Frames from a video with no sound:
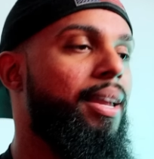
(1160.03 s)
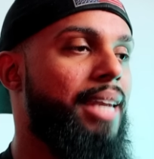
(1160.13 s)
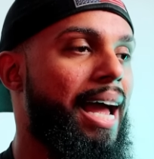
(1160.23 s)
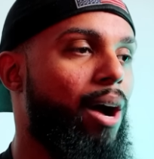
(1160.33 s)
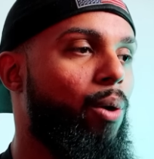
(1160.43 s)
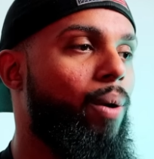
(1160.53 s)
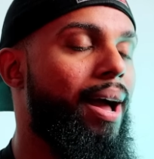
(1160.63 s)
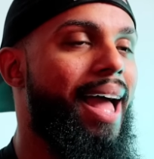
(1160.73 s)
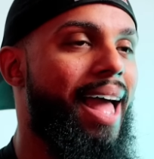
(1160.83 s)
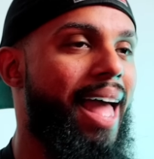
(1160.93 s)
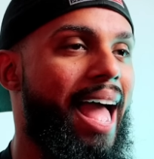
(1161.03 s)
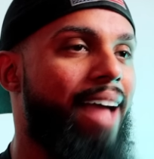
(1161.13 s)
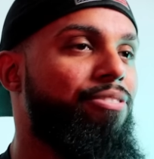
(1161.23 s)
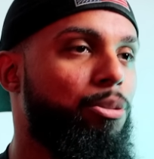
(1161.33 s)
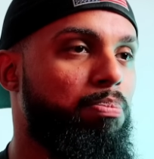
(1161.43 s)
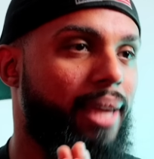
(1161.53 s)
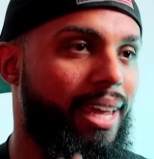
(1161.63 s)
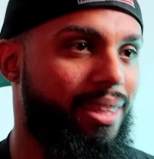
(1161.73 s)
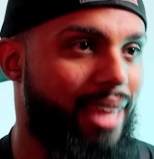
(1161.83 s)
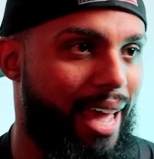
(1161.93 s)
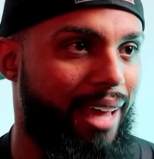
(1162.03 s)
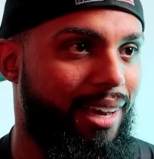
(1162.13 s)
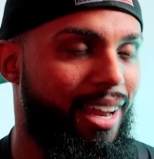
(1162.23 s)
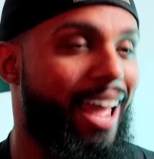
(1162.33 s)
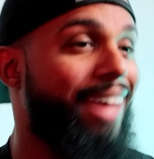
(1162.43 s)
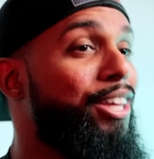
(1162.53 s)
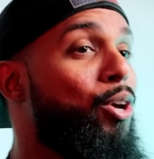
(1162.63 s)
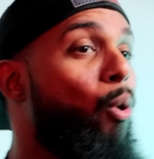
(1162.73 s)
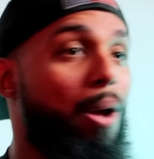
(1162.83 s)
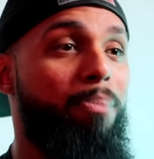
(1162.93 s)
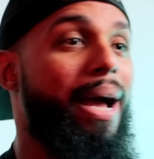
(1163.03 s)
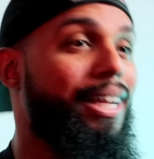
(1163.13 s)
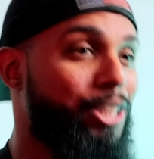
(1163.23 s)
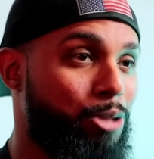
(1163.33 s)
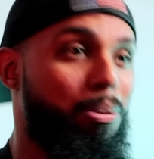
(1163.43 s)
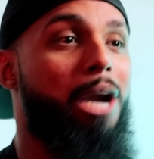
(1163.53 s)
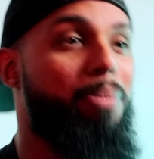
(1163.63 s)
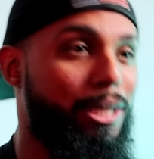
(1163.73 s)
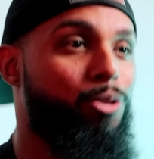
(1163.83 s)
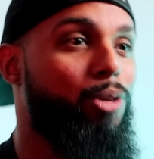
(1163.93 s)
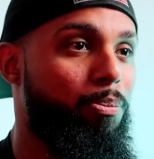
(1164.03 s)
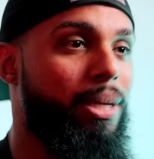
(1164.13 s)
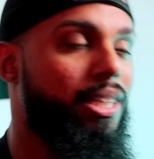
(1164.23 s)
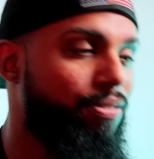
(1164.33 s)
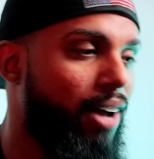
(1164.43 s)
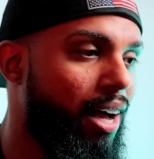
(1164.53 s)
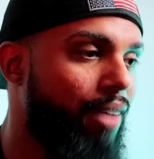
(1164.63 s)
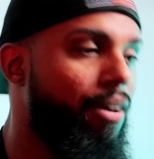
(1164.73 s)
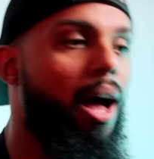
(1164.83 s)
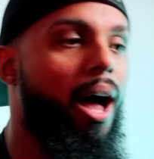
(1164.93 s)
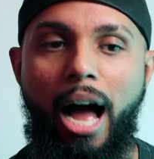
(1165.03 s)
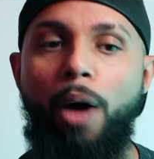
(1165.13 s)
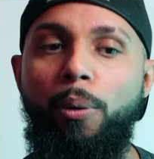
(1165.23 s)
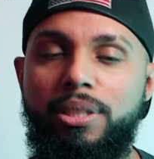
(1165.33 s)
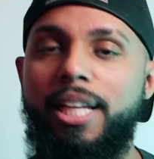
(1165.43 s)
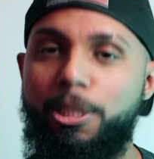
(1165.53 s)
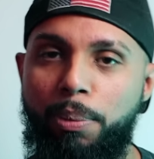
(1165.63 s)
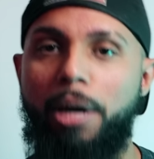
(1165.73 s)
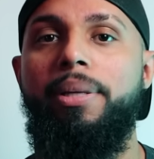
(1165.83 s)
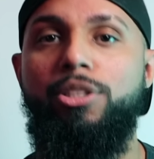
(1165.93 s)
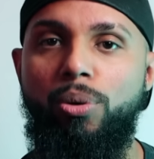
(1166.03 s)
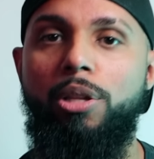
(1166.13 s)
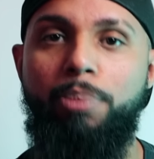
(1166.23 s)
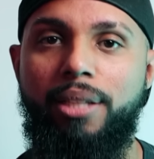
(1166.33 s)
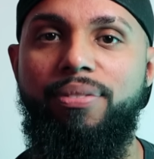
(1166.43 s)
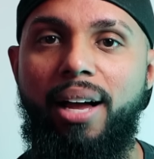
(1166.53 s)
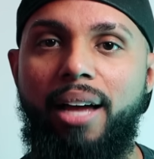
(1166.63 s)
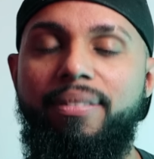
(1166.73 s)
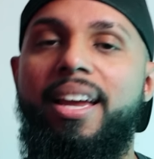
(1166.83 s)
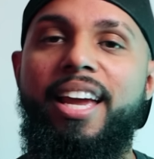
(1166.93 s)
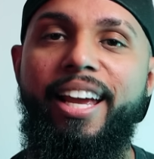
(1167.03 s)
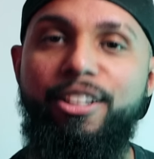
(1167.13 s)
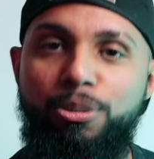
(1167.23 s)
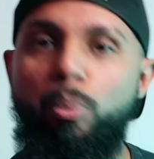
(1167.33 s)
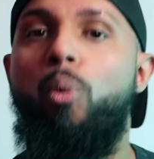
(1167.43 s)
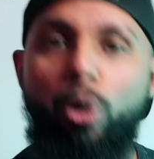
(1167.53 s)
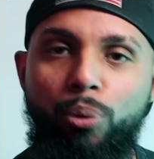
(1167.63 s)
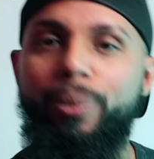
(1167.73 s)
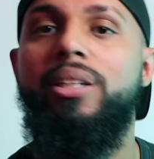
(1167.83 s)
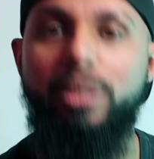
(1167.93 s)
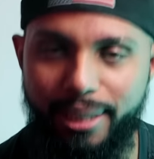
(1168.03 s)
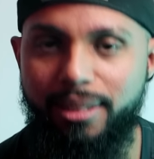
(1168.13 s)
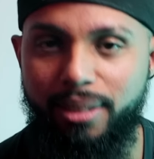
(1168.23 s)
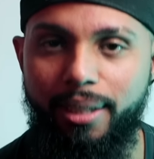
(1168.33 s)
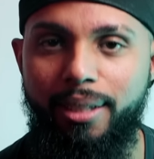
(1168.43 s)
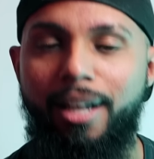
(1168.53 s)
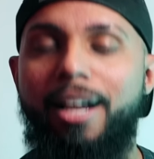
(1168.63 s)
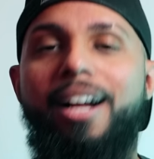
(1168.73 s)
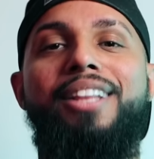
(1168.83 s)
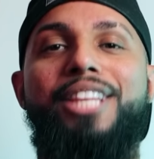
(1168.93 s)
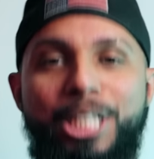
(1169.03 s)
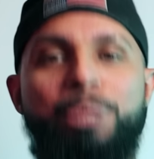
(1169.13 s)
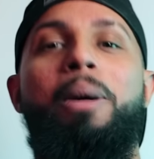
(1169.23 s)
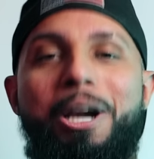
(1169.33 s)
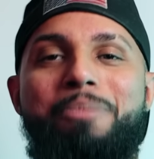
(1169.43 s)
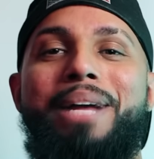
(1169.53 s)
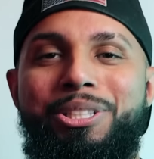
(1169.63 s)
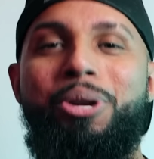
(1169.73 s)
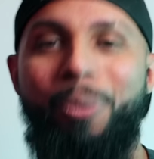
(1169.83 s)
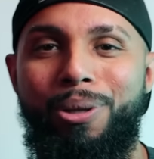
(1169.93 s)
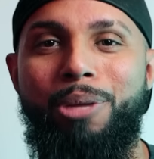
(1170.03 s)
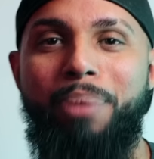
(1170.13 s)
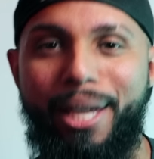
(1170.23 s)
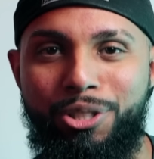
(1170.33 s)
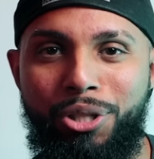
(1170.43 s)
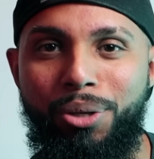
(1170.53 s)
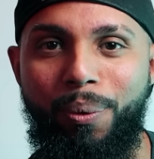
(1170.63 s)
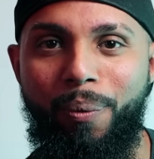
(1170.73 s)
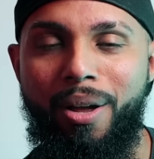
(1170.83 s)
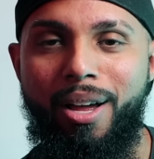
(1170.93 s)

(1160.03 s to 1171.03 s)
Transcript: Now, after playing that and then going back to Spider-Man 2 on the PS5, I will say that Spider-Man 2 on the PS5 is more realistic than Spider-Man 2 on the PS2.